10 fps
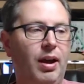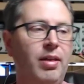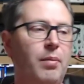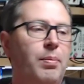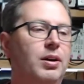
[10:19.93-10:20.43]

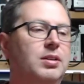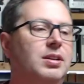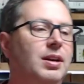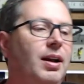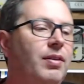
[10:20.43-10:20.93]
other books
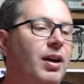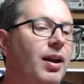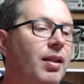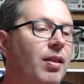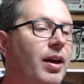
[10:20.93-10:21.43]
that I've got
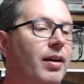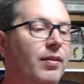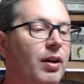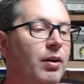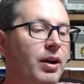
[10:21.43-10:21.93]
a lot of,
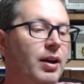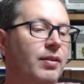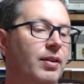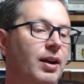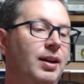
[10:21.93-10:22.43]
oh yeah,
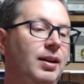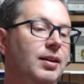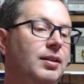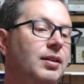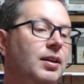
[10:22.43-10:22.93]
I can't